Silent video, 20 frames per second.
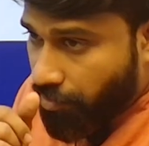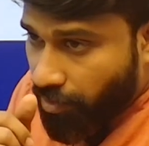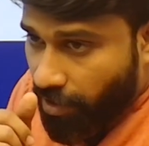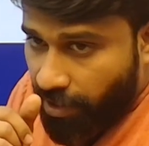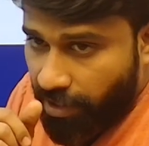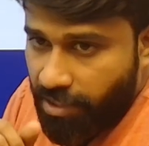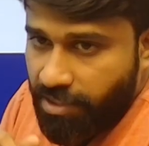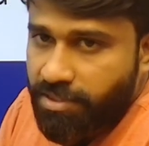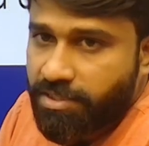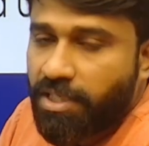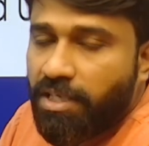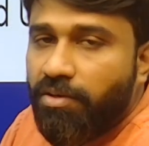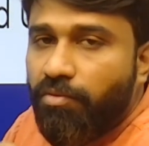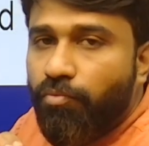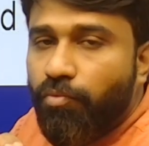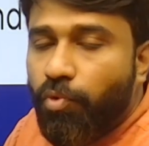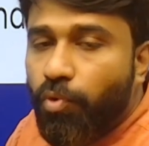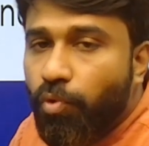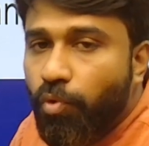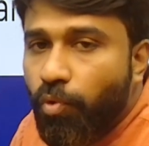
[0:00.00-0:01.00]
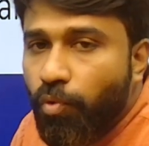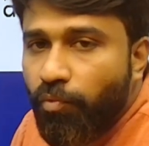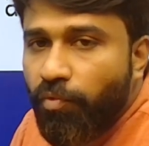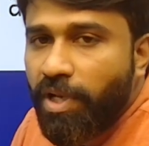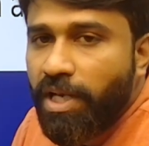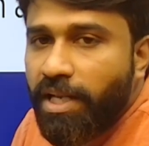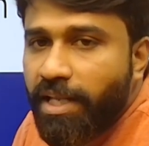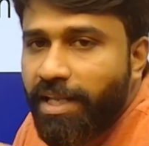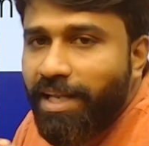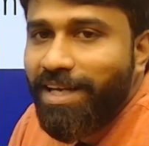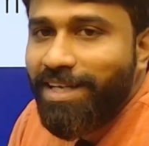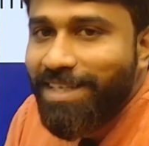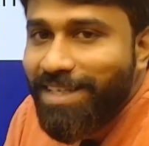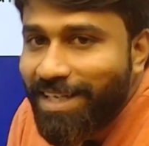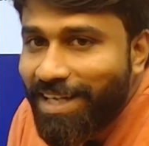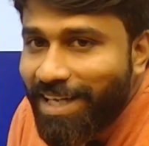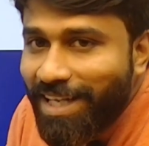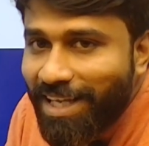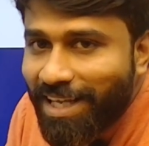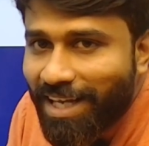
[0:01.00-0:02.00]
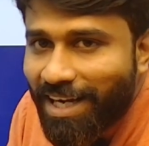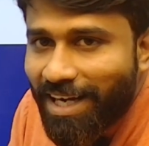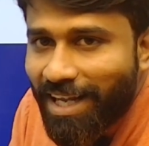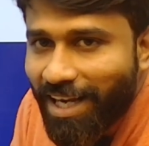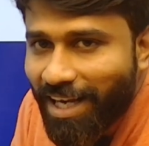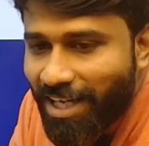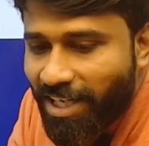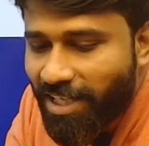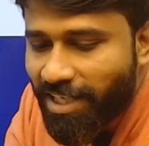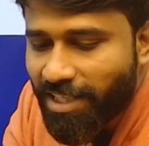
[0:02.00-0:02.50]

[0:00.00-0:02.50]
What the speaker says: understand who will get legal aid.